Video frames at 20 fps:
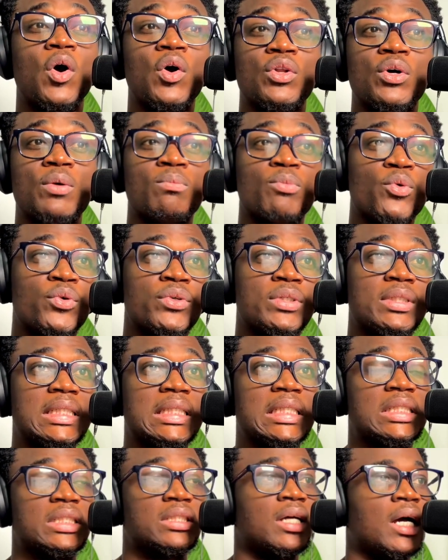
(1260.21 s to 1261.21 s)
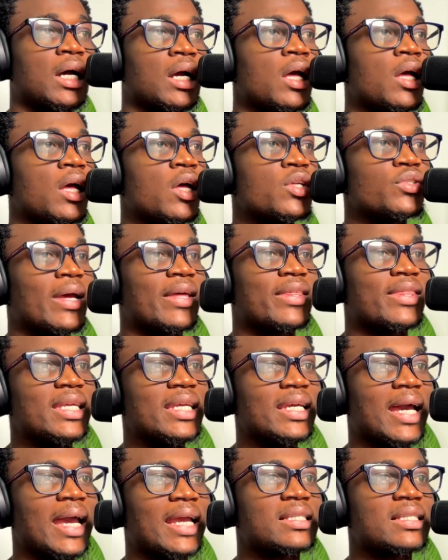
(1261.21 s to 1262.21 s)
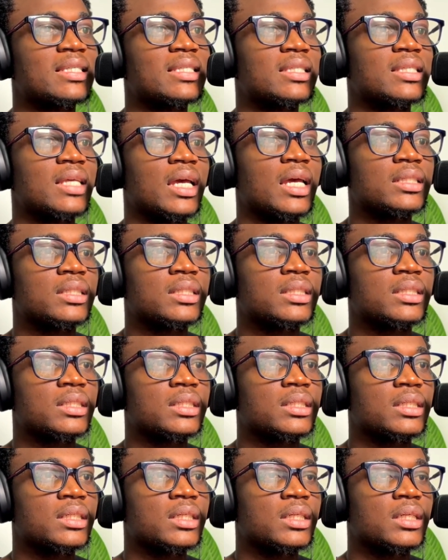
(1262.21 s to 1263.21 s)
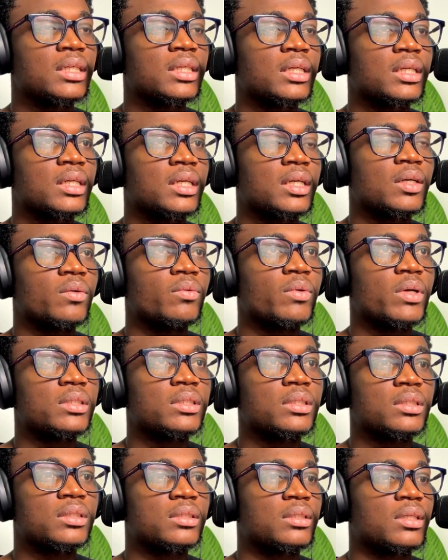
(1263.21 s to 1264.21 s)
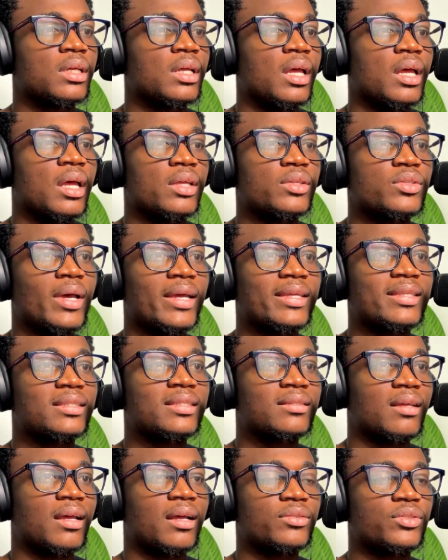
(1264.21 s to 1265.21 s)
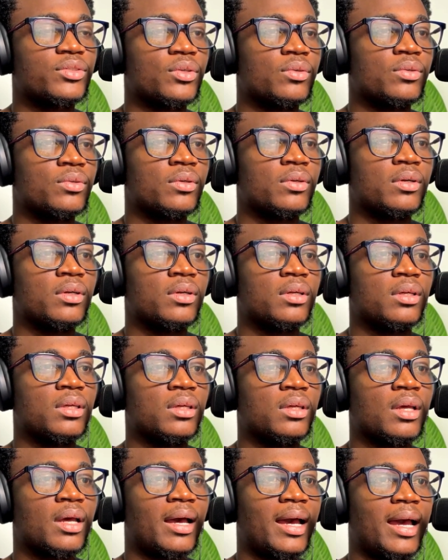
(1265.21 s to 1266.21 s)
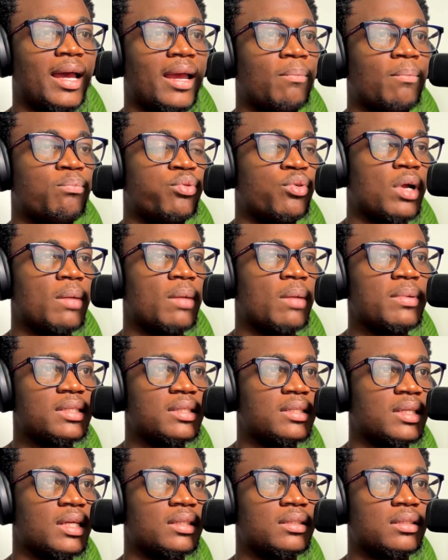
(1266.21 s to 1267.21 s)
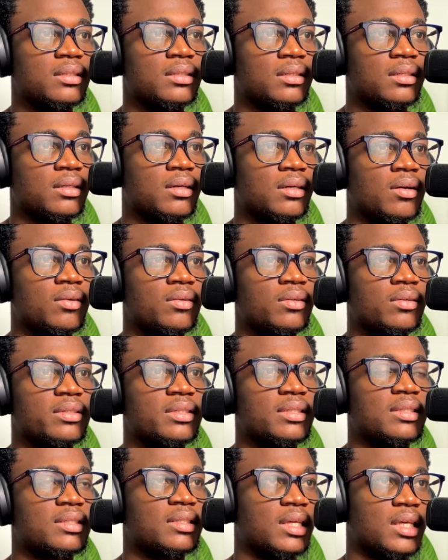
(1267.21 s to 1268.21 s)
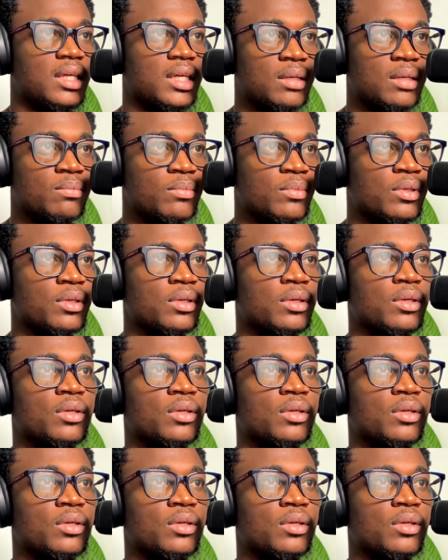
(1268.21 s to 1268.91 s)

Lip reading: color mode is dark. So I think I set where is it? So so I probably set the color scheme